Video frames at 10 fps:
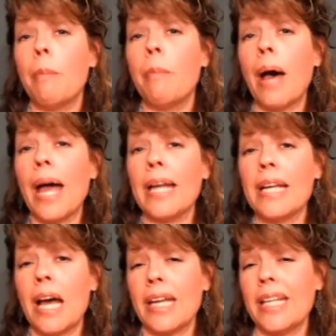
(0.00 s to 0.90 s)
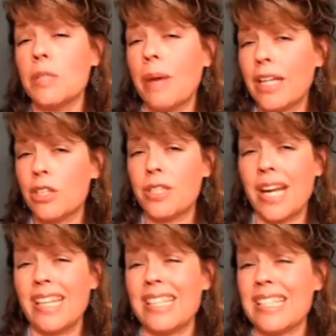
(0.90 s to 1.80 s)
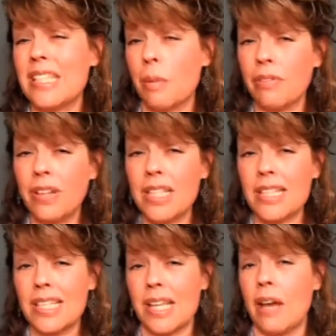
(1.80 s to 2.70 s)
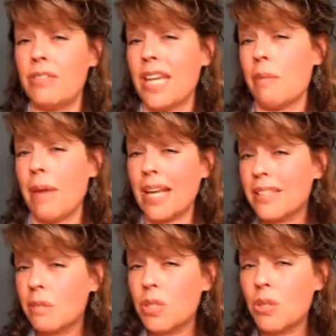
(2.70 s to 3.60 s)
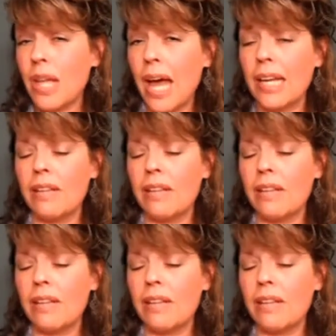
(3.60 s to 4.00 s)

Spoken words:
but it is my understanding that some of it is because the FDA makes them do that,